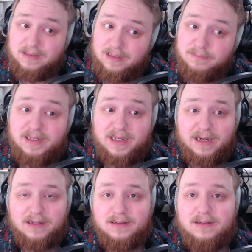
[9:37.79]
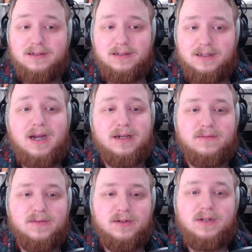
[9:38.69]
I'm kidding. Kind
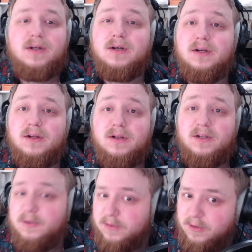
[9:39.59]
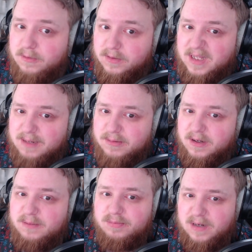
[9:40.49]
of. Your local
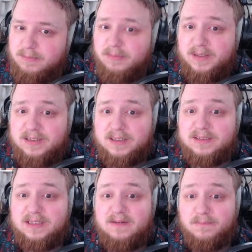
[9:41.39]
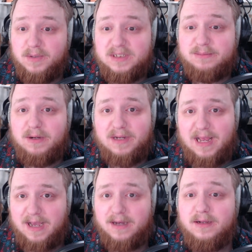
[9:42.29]
library probably does have books about C
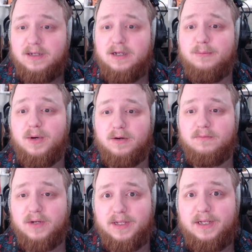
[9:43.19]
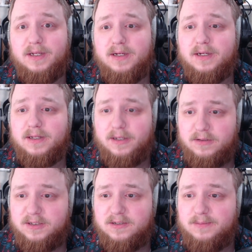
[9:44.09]
A D, but really,
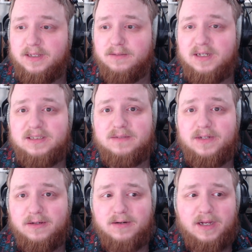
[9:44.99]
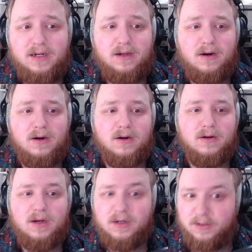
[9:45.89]
YouTube and the rest of the internet are
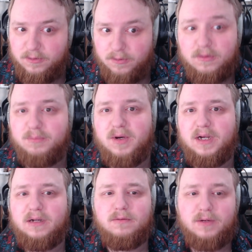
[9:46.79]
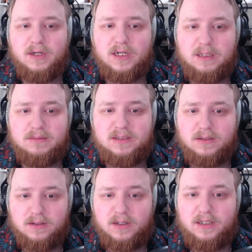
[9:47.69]
a goldmine when it comes to
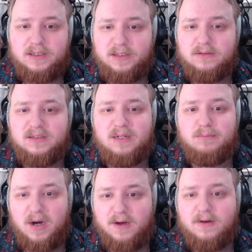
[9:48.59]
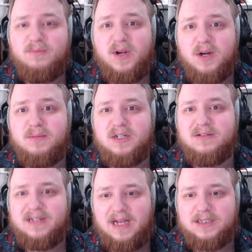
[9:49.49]
learning to use a modern
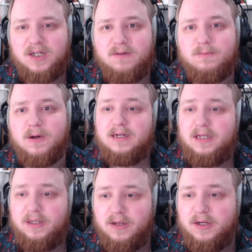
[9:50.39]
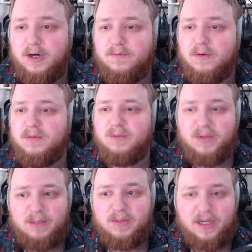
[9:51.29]
parametric C A D software. You can go from
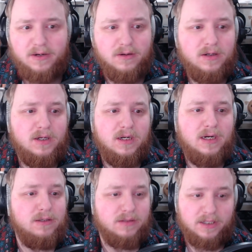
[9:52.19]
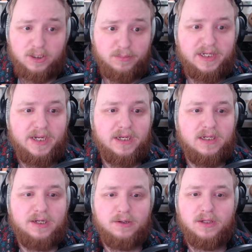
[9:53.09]
complete beginner to an intermediate
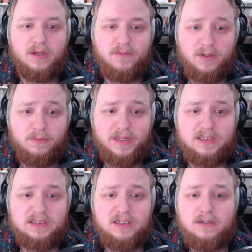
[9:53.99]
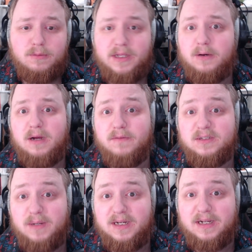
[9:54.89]
in only a few weeks without ever
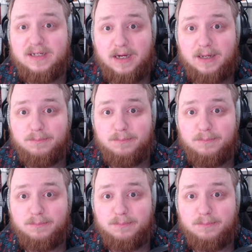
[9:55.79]
spending a dime.